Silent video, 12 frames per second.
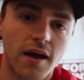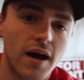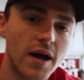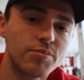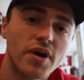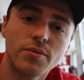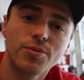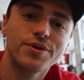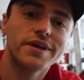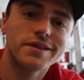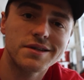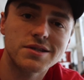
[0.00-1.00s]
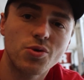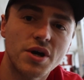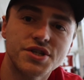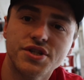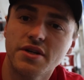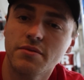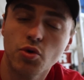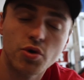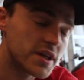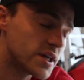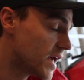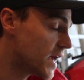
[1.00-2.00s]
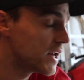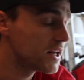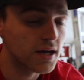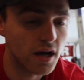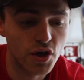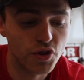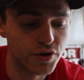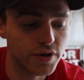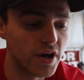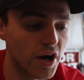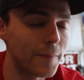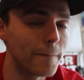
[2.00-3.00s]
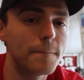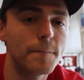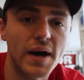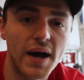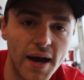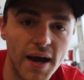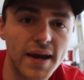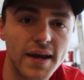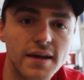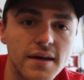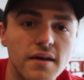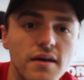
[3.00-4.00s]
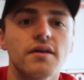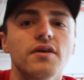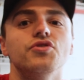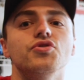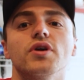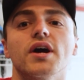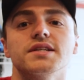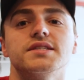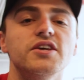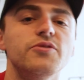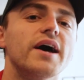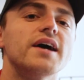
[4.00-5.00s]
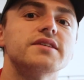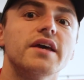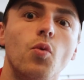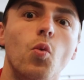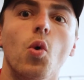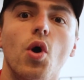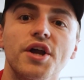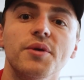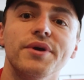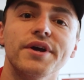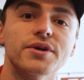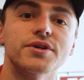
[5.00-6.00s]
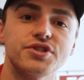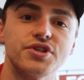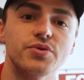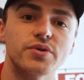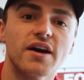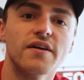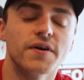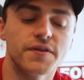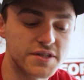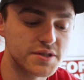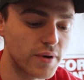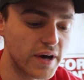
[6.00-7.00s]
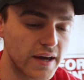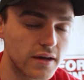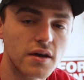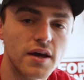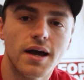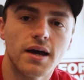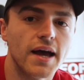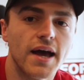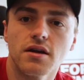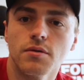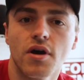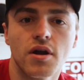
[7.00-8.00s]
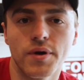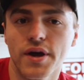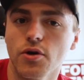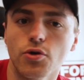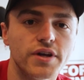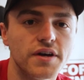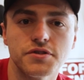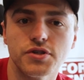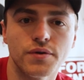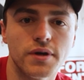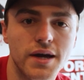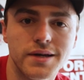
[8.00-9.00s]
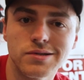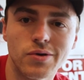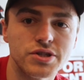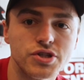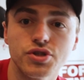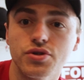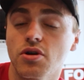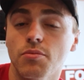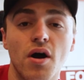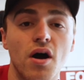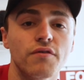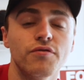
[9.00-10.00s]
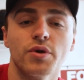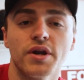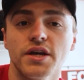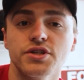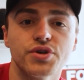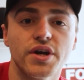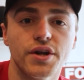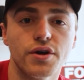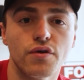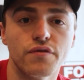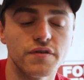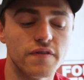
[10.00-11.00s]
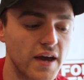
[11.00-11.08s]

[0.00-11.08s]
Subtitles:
I probably get this question more than any other combined. You guys keep asking, what mirrors do you have on this bike? And I had them on my old MT09, so I just took them off when I had traded over.